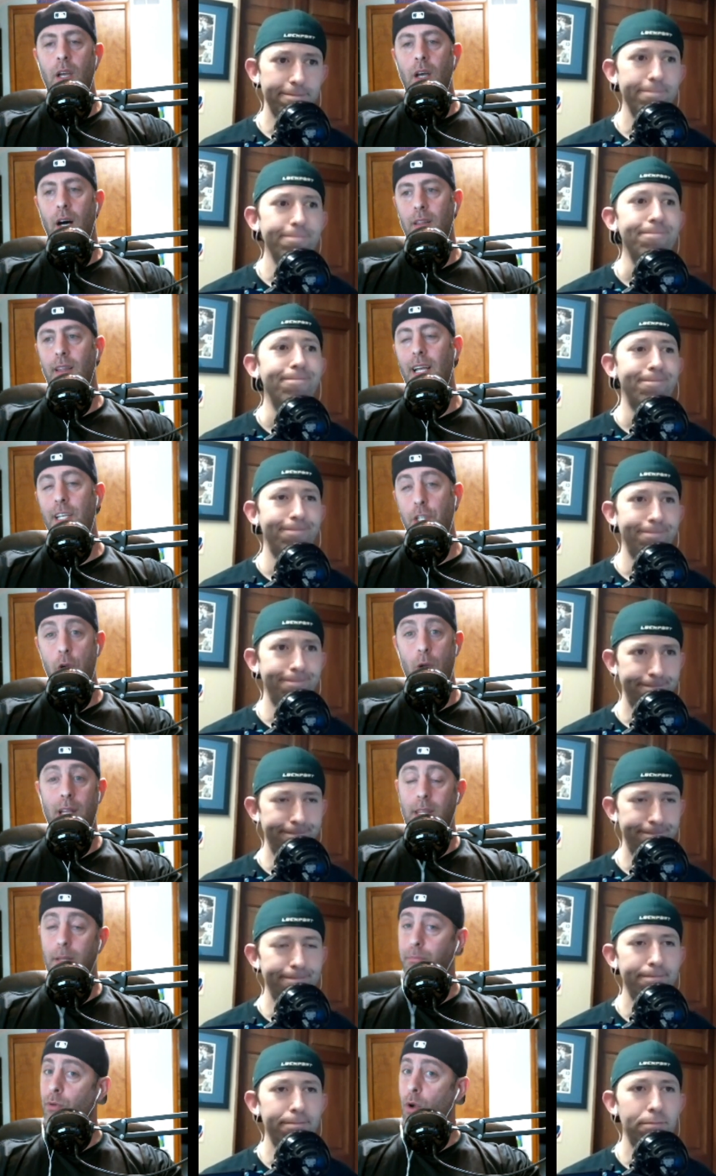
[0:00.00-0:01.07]
Speaker 1: Unless you're at
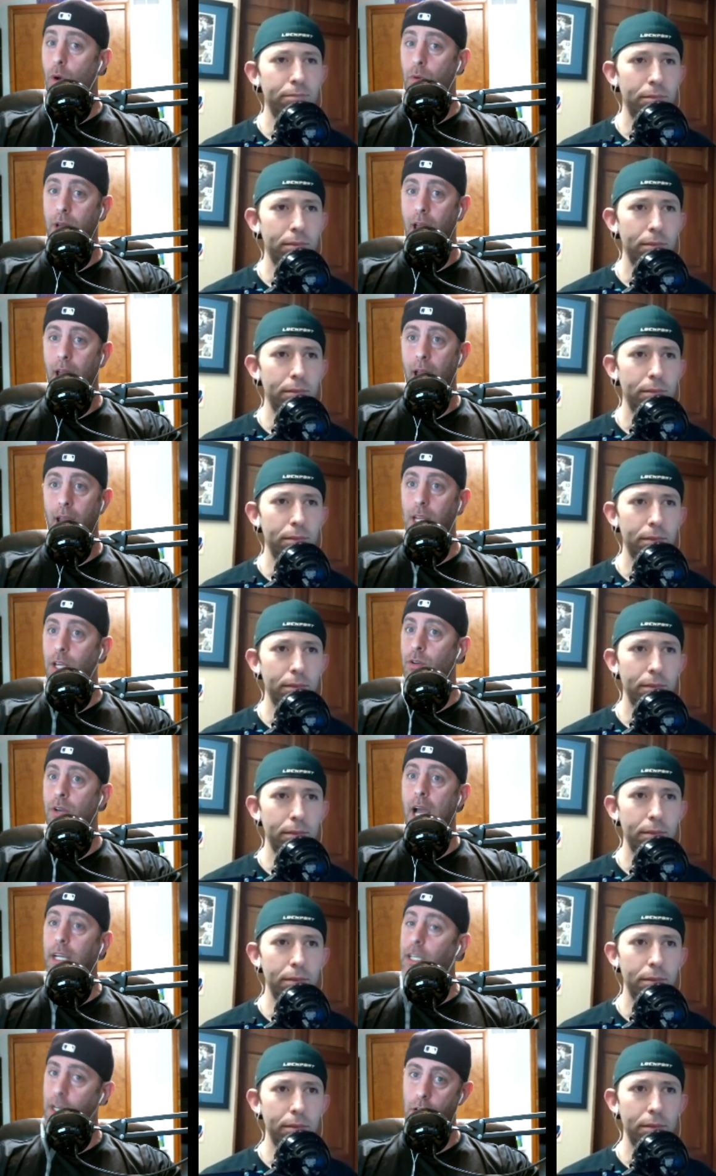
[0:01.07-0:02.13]
the pro day, you're
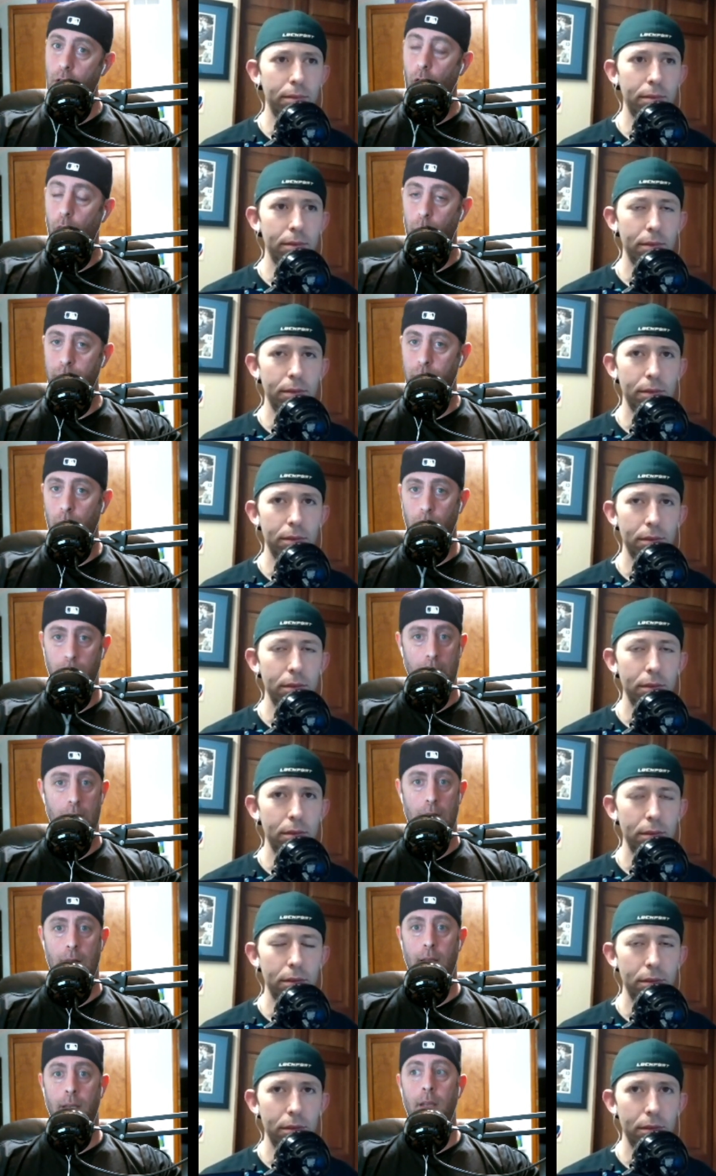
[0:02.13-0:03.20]
not going to know what's going
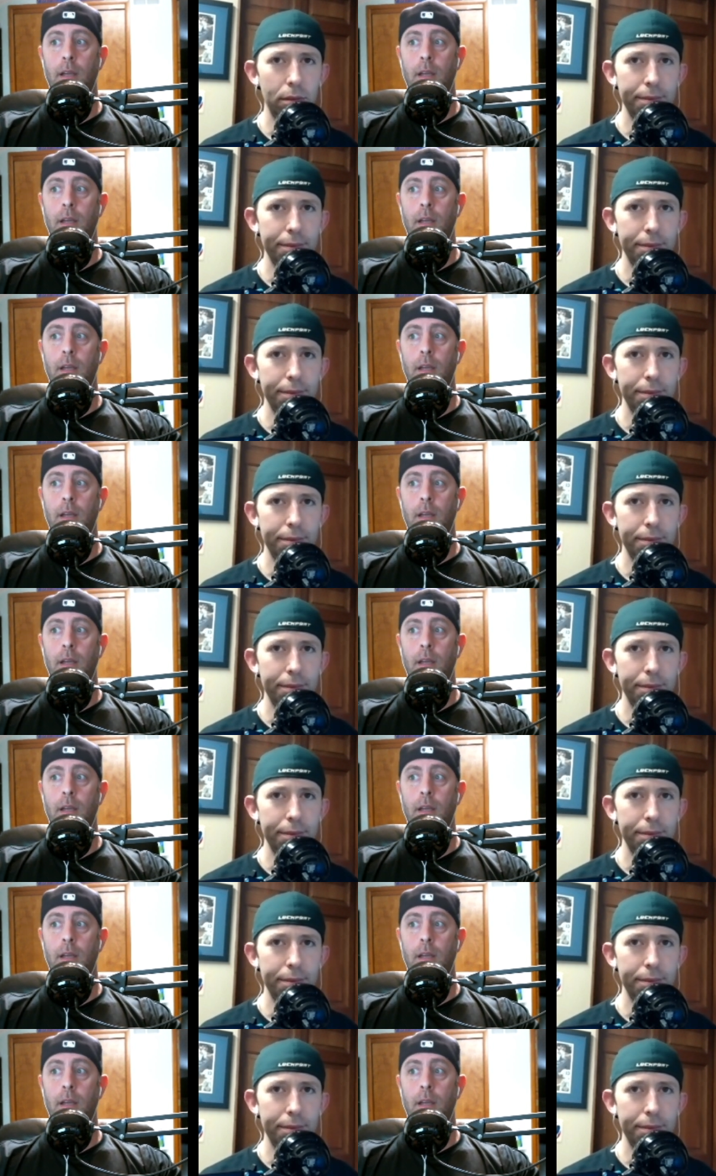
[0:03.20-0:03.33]
on